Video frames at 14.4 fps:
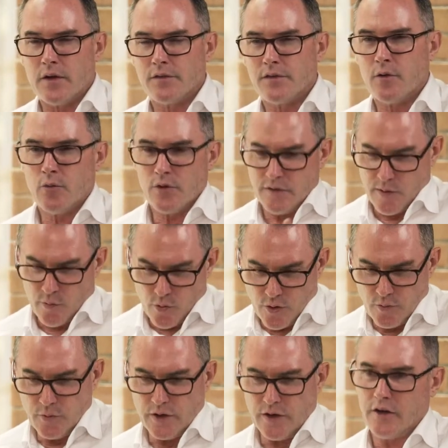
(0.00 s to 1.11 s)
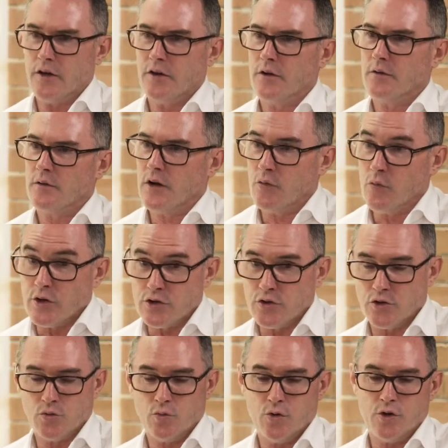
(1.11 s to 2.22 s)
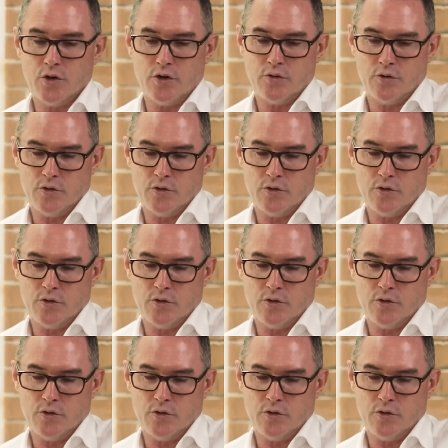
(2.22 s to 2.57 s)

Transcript: I'll say, what does that word mean? I'll research the word.